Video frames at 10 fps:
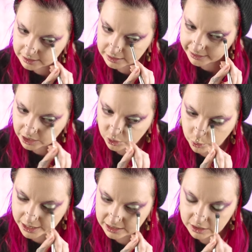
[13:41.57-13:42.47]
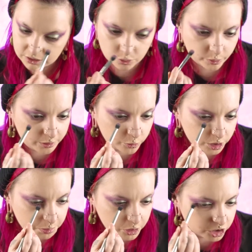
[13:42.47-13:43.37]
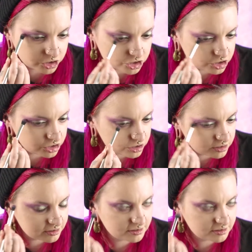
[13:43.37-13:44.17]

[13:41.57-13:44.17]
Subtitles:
like, when we're pushed